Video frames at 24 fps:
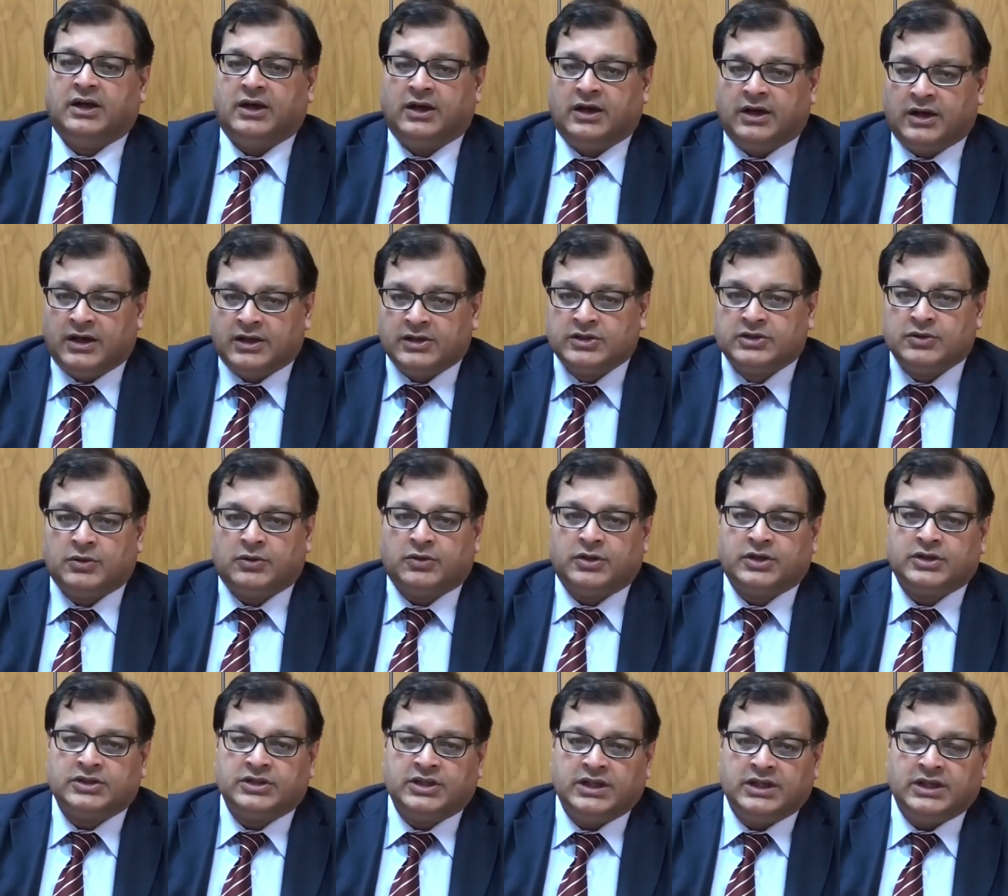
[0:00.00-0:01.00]
earned
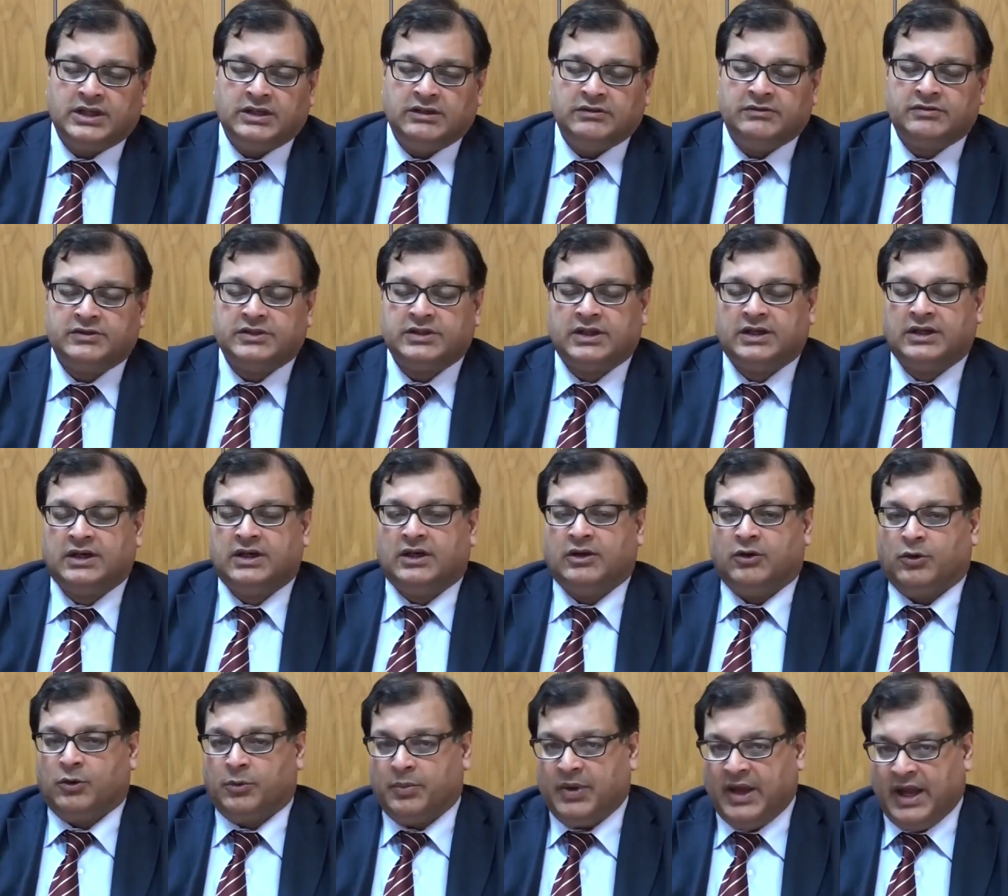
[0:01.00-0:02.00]
or achieved
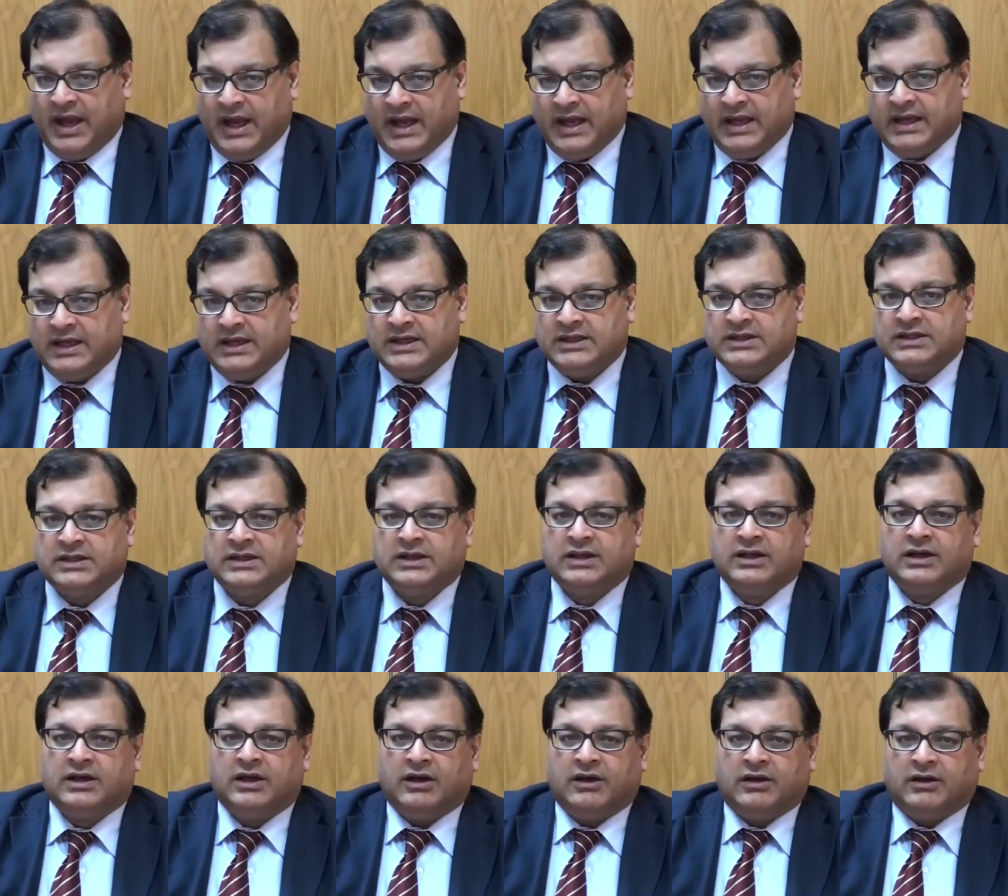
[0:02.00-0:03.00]
or paid
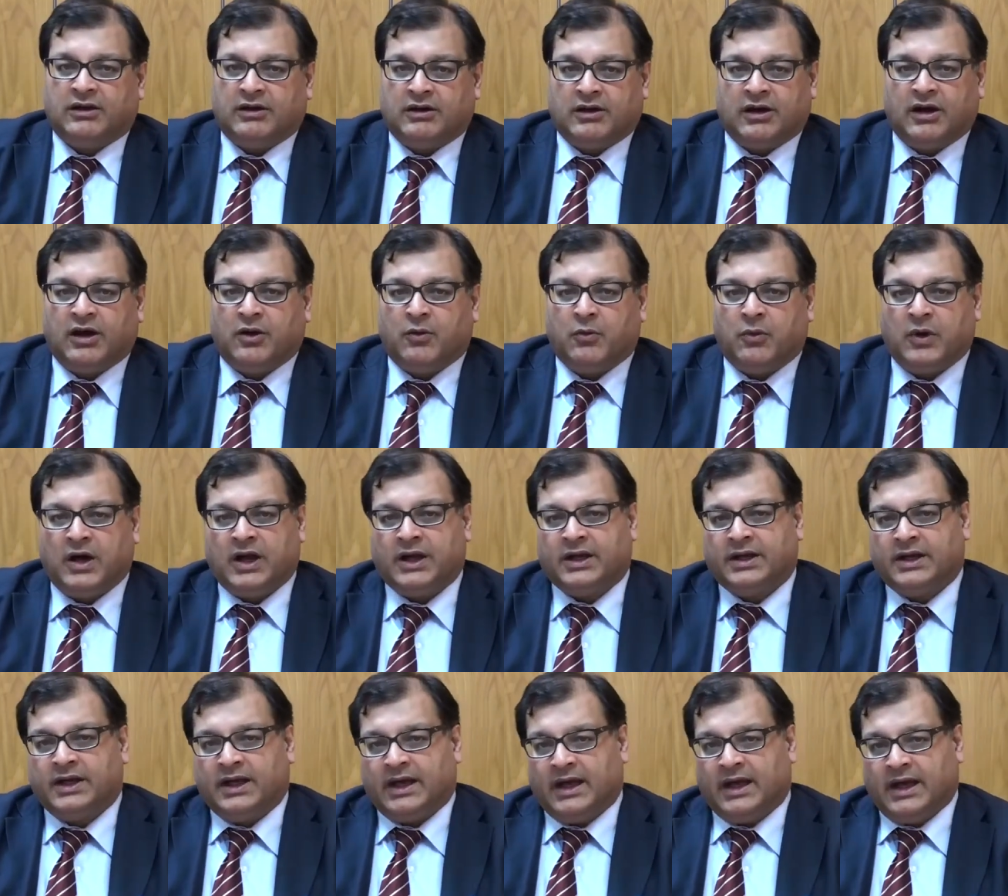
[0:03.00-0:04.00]
are
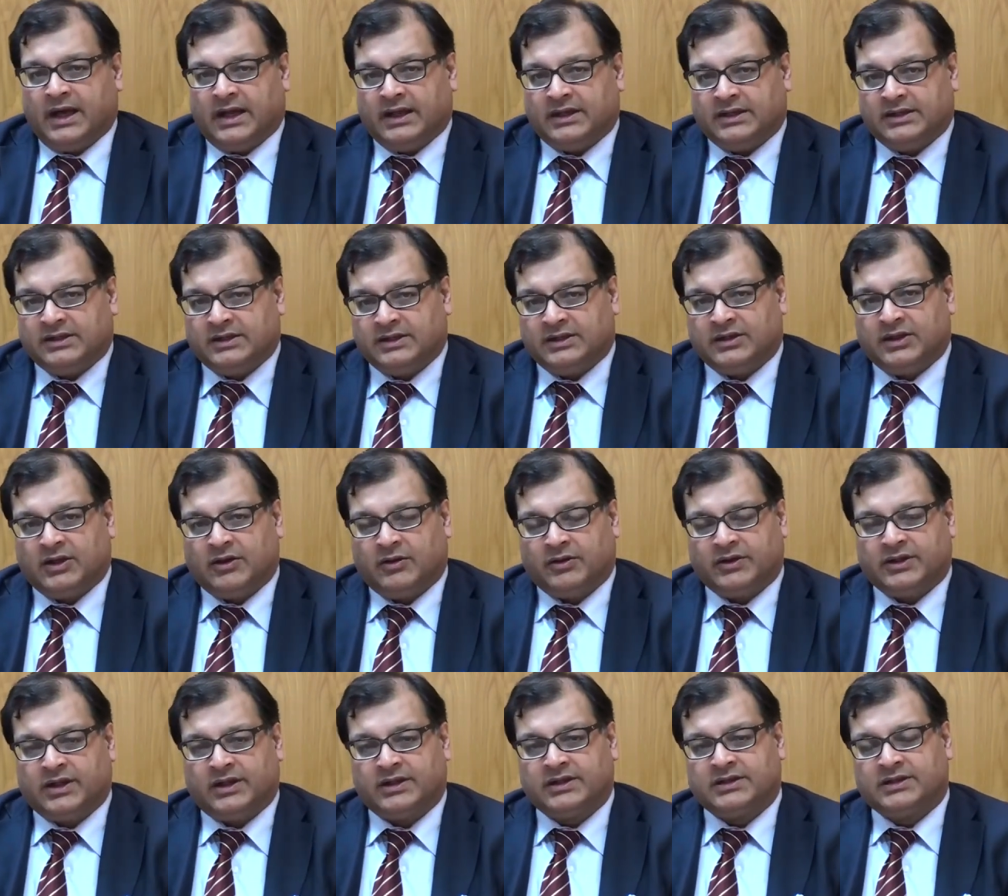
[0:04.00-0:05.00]
one, and on
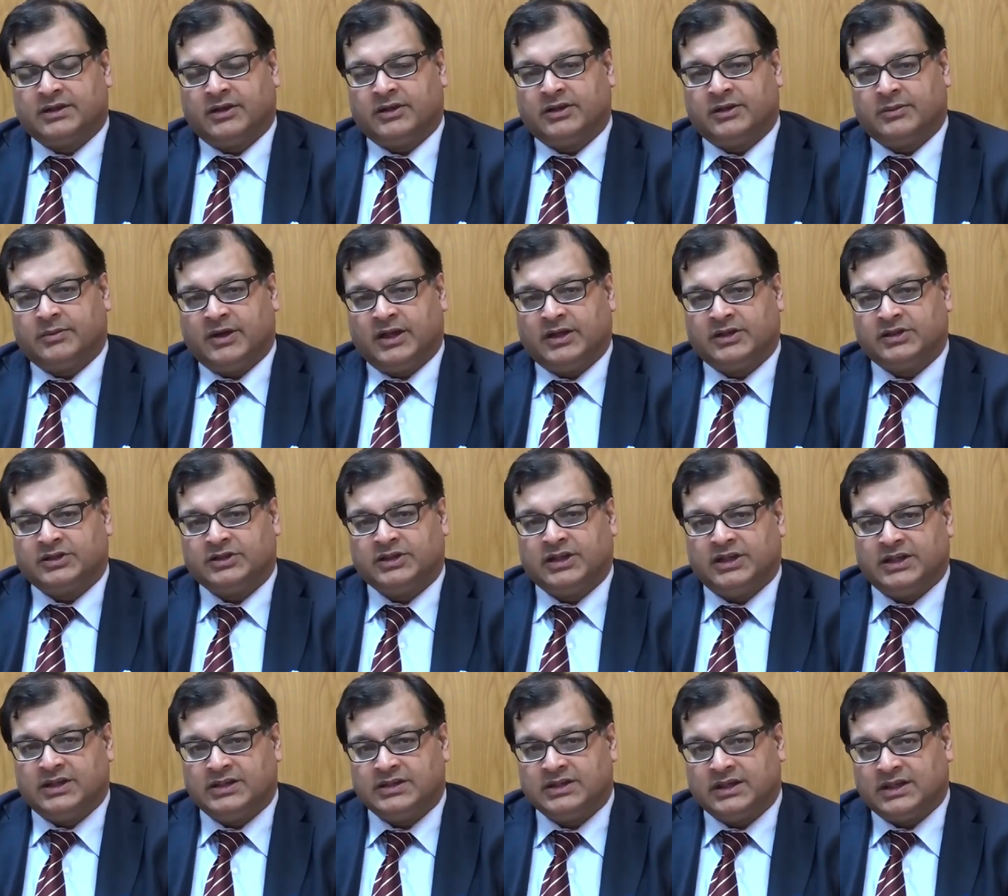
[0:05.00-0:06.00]
the other side of the balance
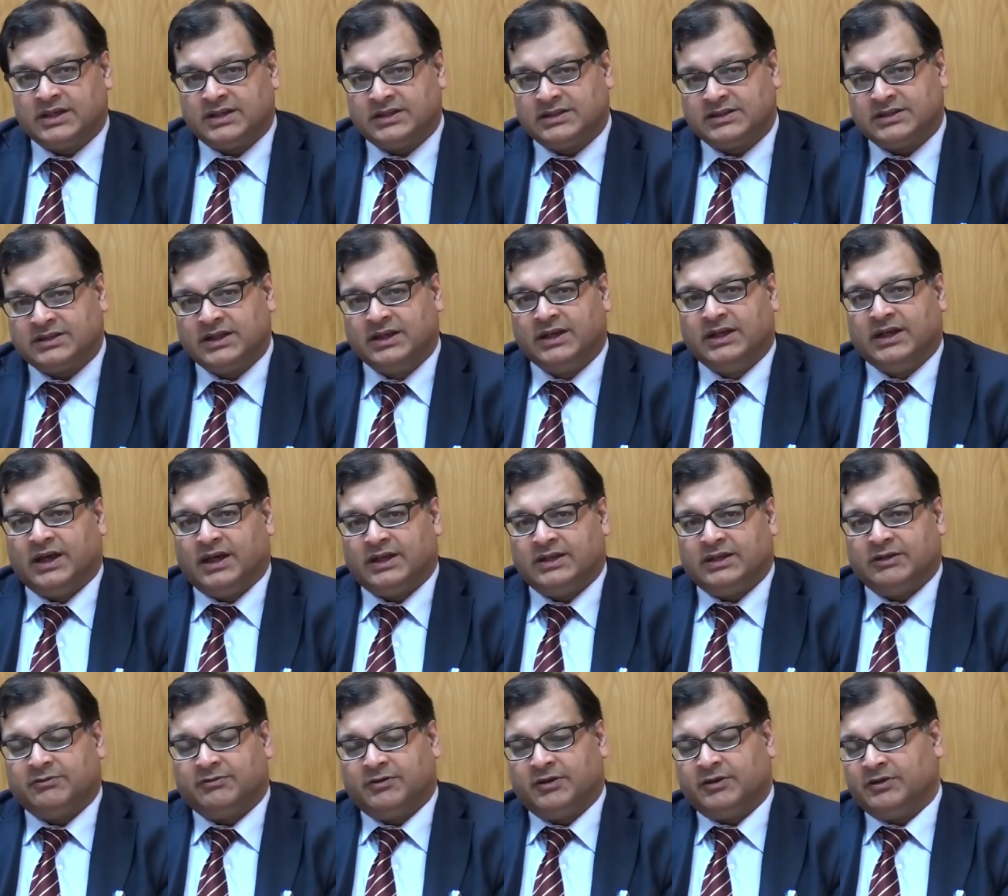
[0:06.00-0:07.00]
sheet is a
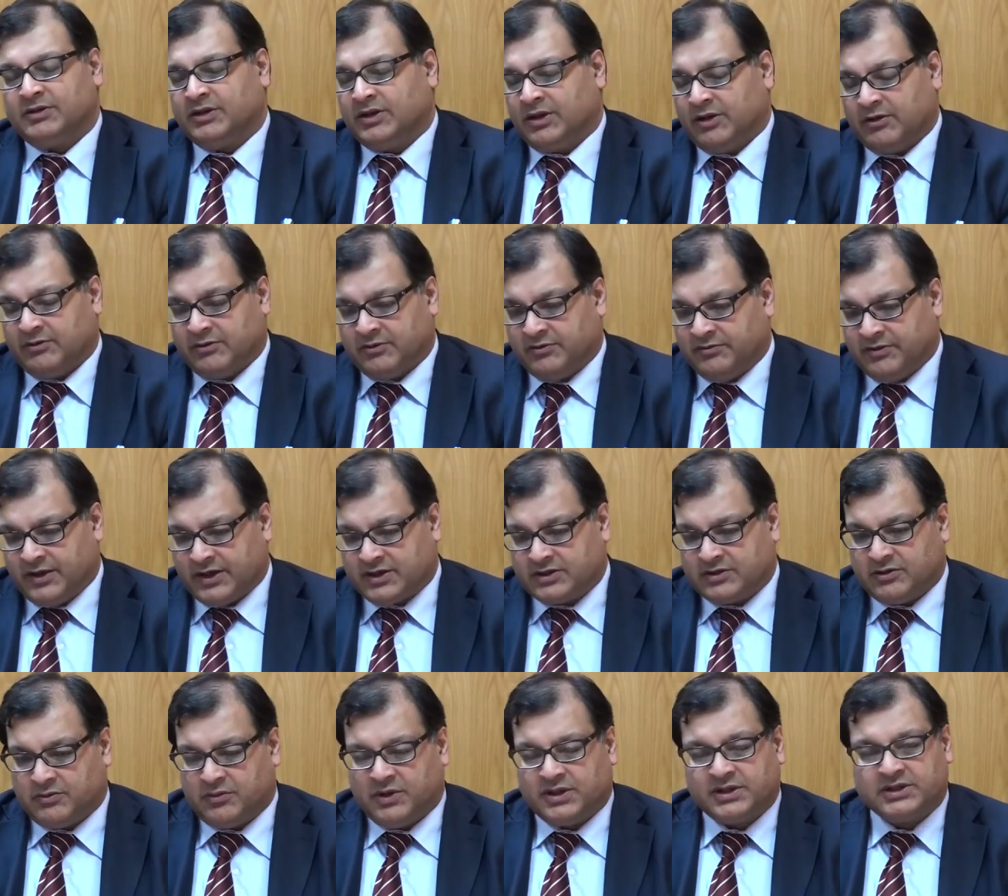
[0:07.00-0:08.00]
different,
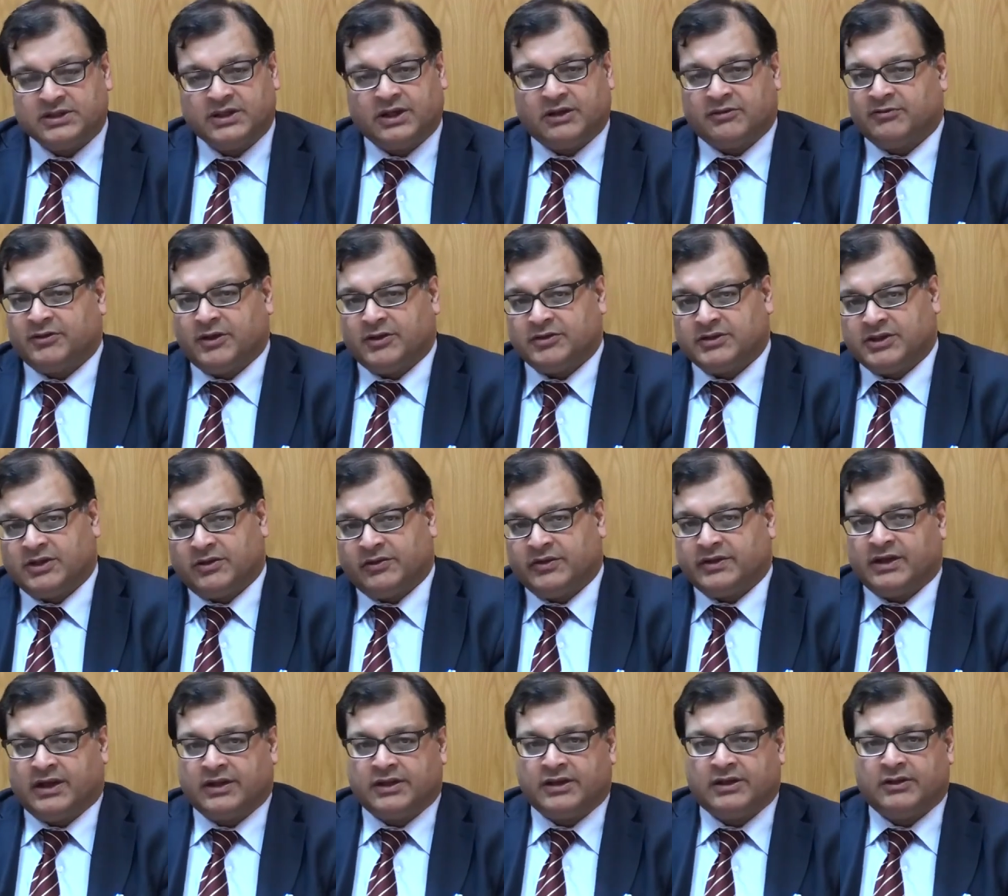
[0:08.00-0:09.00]
fixed on one side, floating on
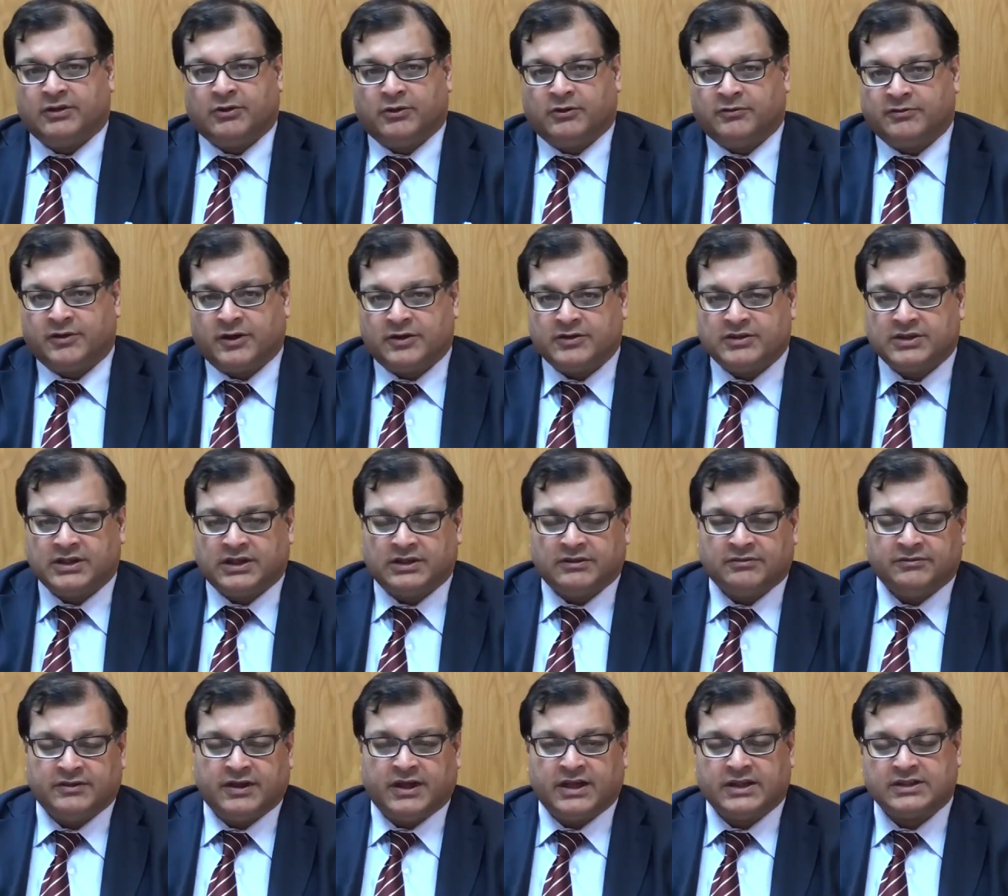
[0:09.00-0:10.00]
the other, or floating
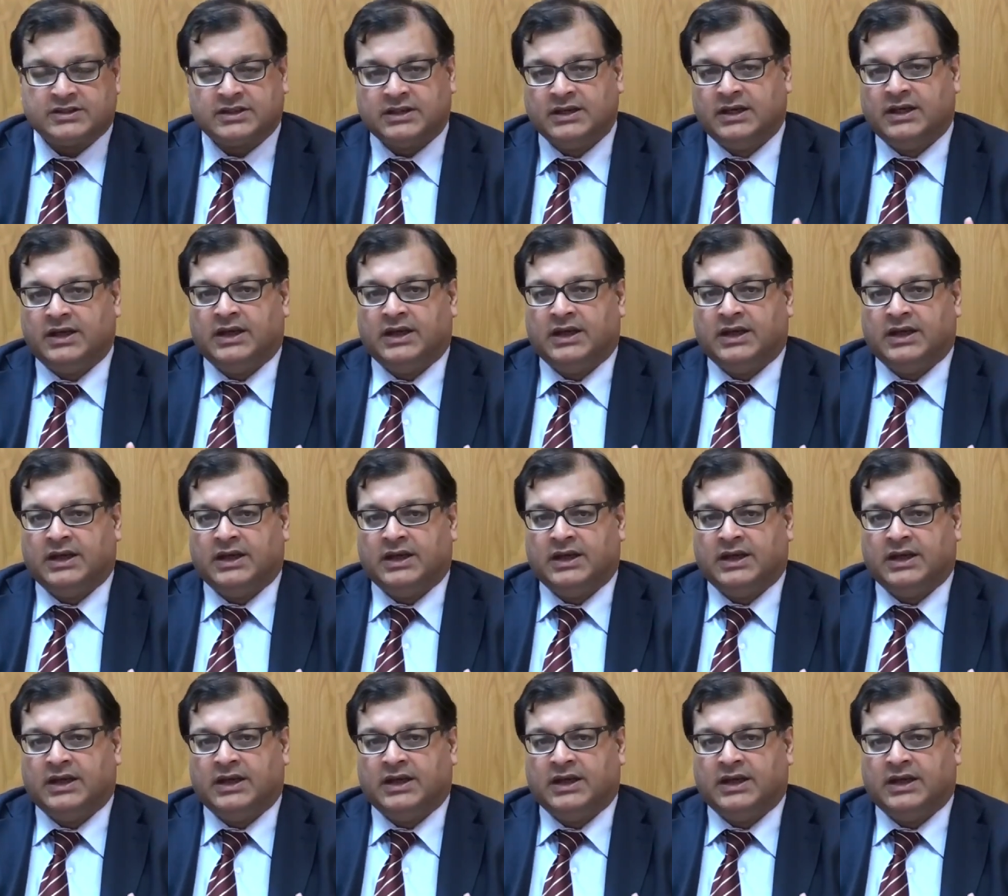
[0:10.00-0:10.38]
and fixed.